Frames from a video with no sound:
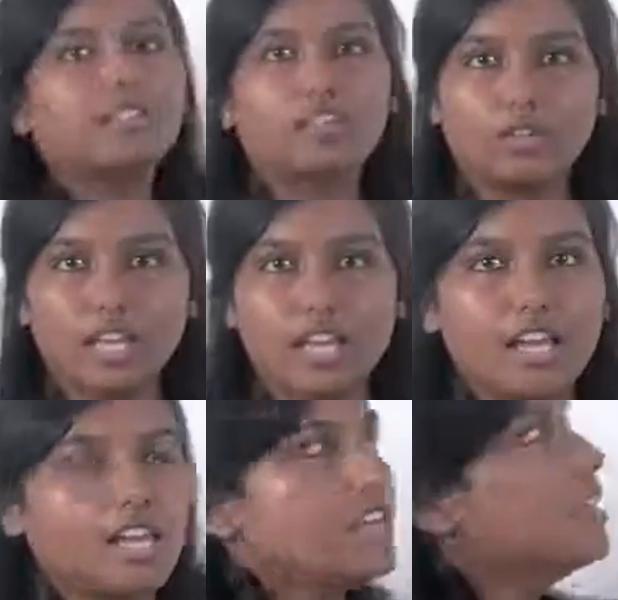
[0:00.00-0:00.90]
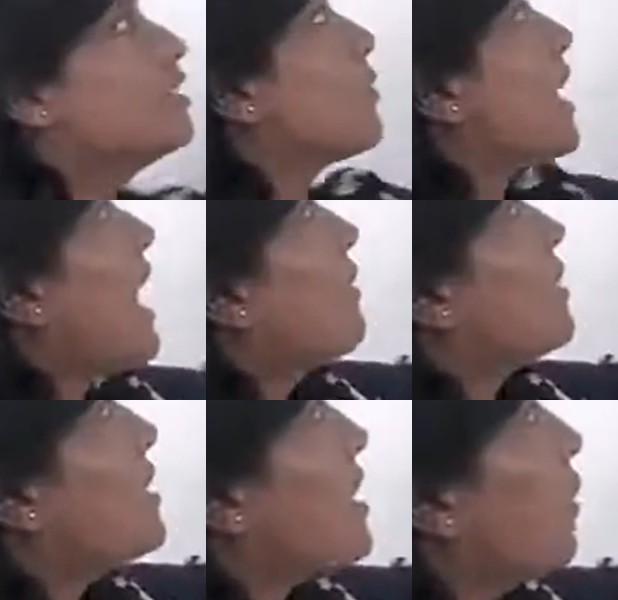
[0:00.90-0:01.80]
Okay, so we have
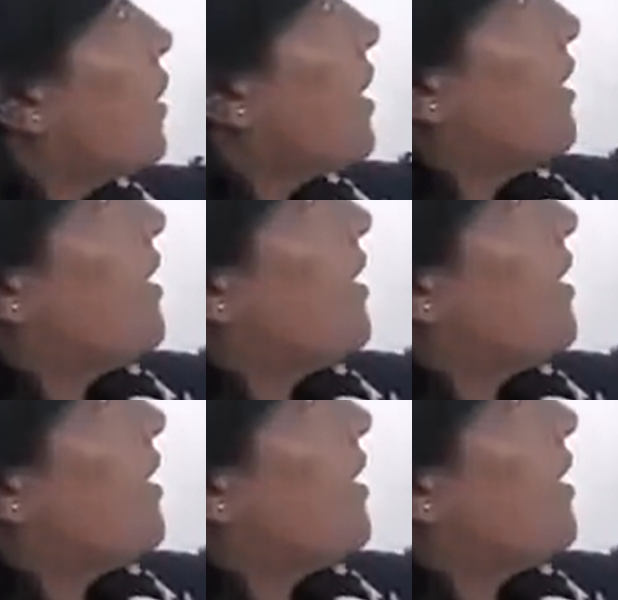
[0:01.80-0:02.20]
a 0 here,